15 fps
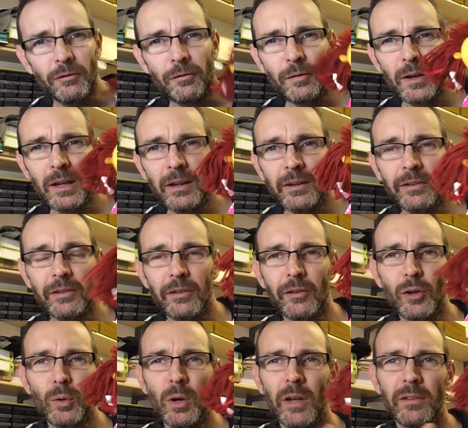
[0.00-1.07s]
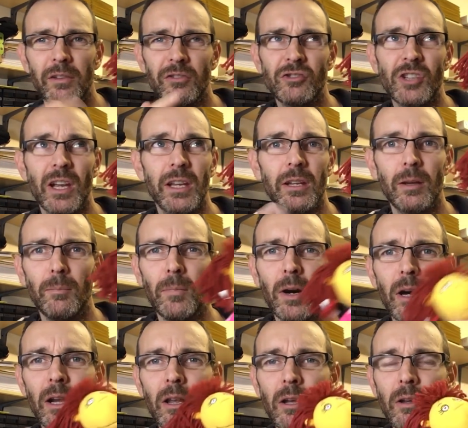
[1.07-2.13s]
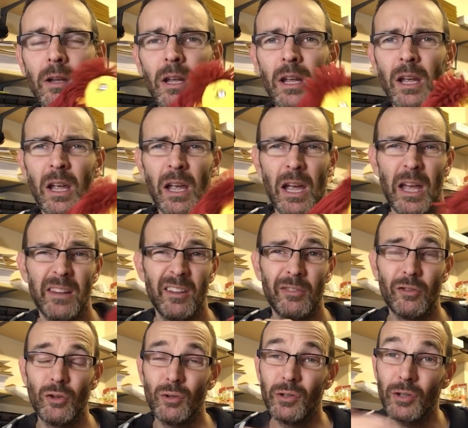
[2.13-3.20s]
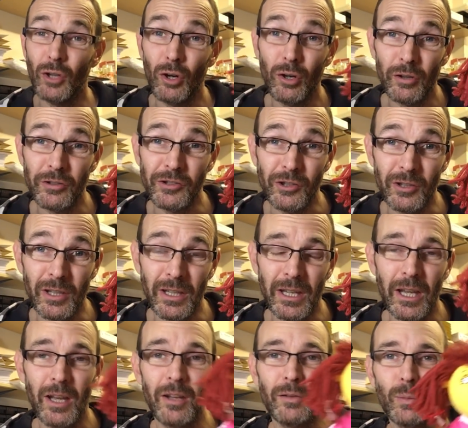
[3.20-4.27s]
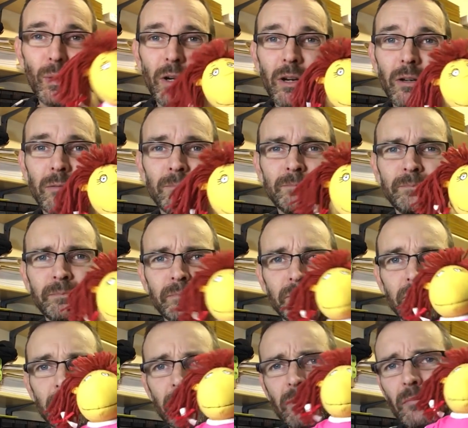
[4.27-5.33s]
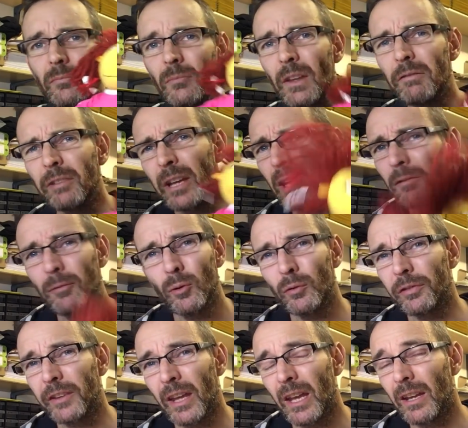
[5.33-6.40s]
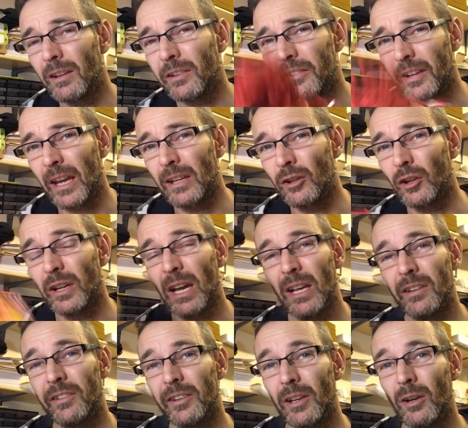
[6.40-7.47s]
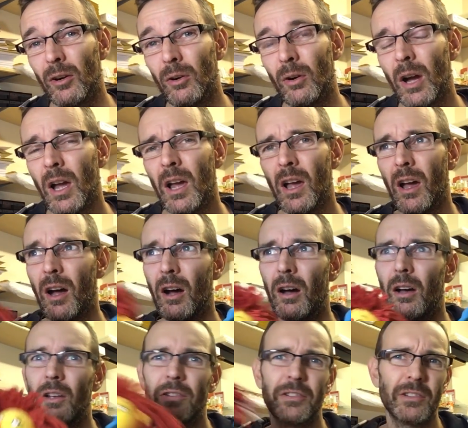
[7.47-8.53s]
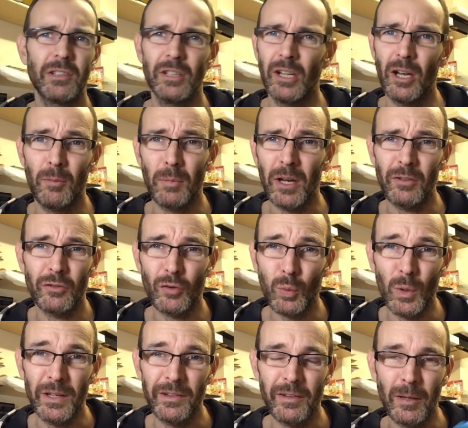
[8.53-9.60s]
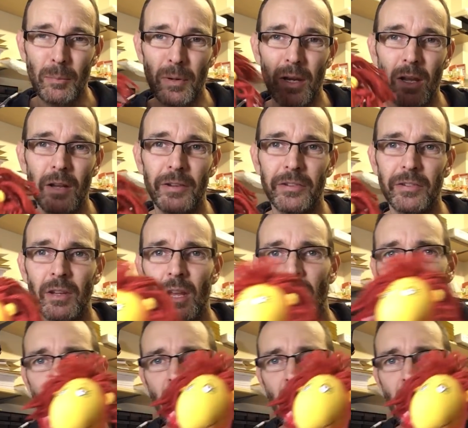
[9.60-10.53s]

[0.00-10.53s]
and Fizz. There's 2 others, Jake and Milo. And there's 2 dogs you can get as well. If you get the full set, you can still ask, you know, about 20 plus.